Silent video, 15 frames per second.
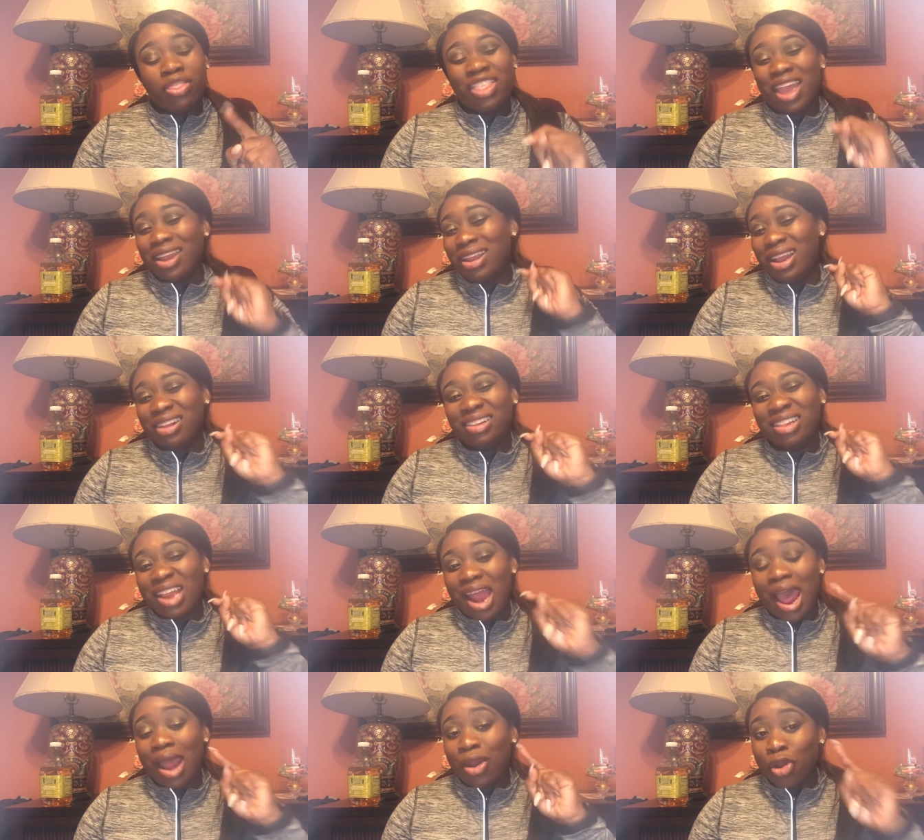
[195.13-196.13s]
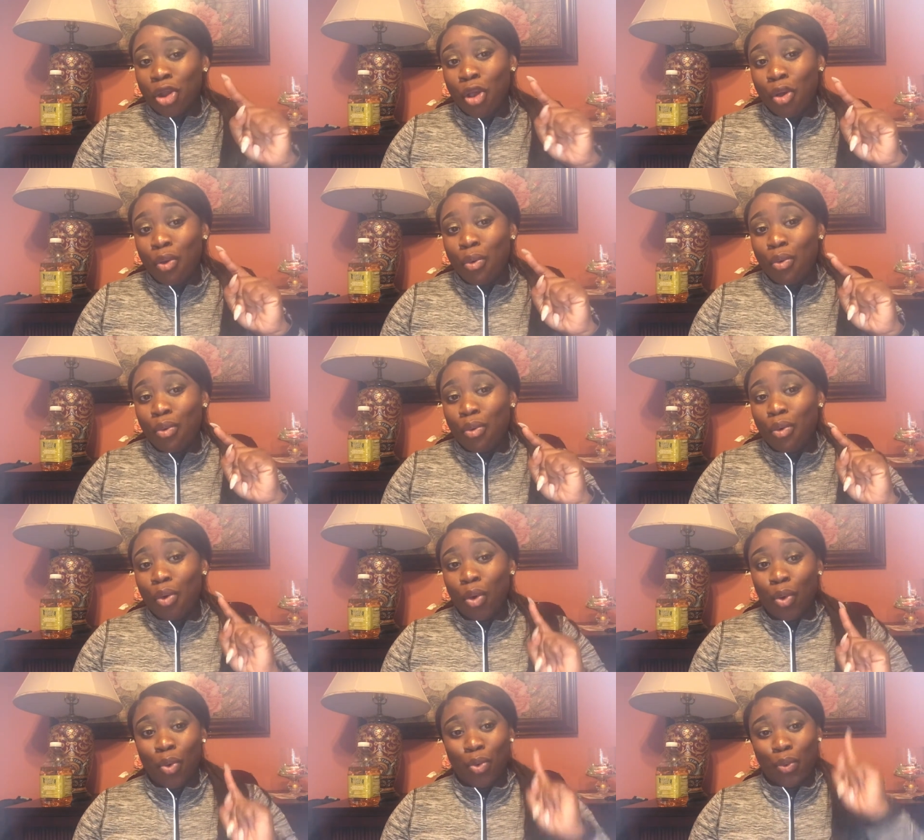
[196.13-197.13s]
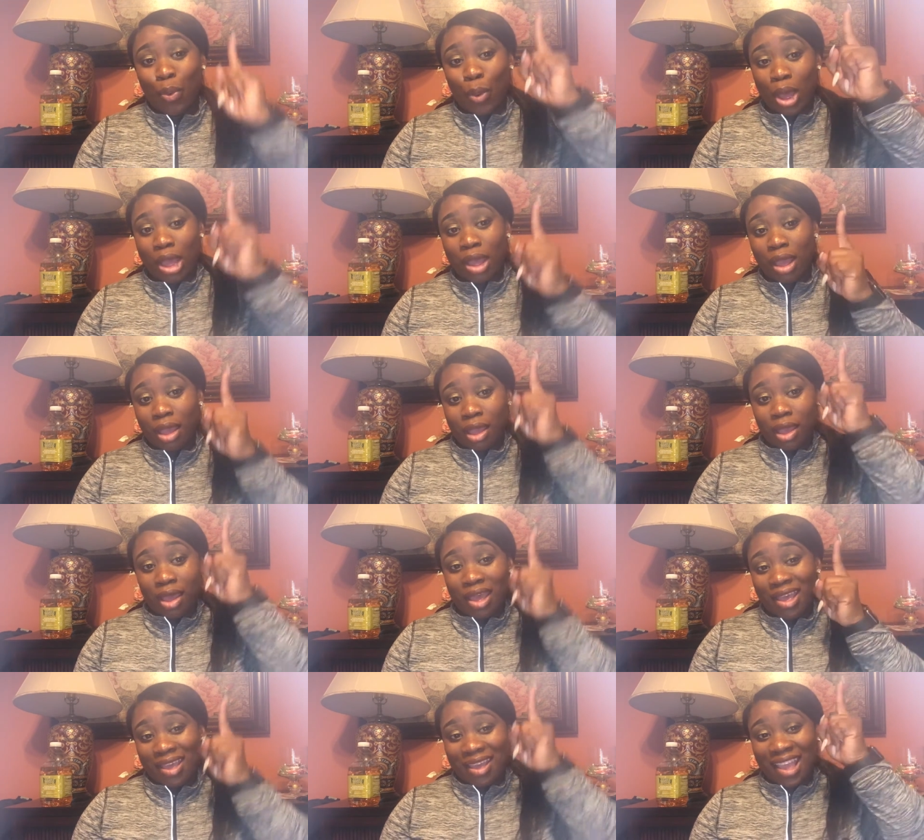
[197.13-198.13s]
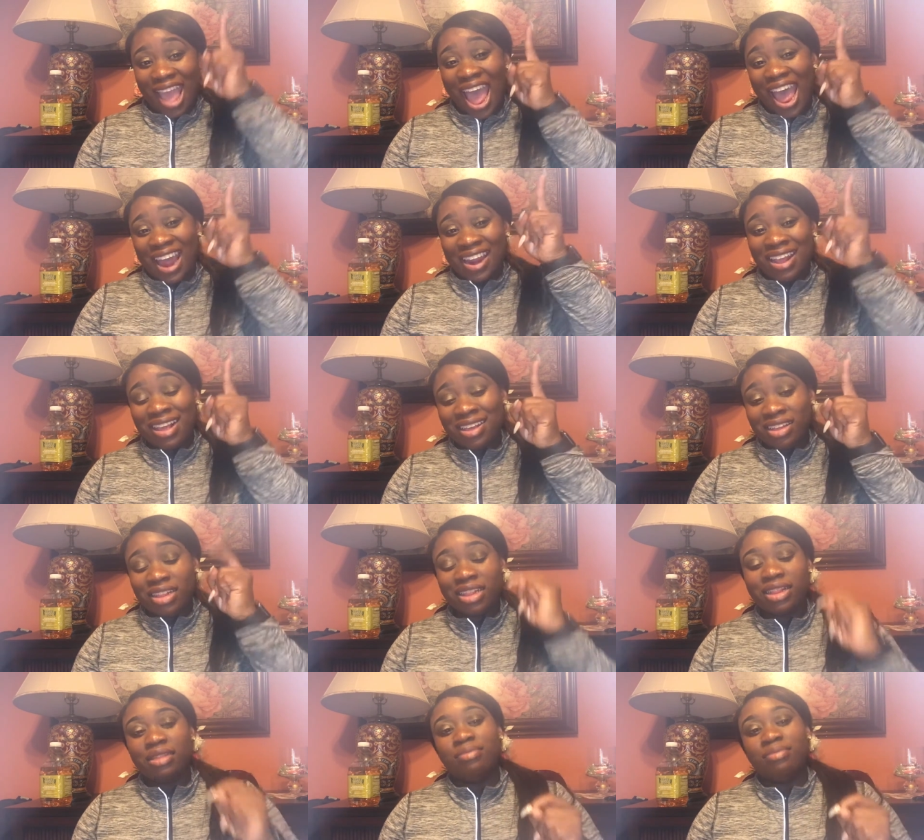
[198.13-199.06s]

that does not know who God is,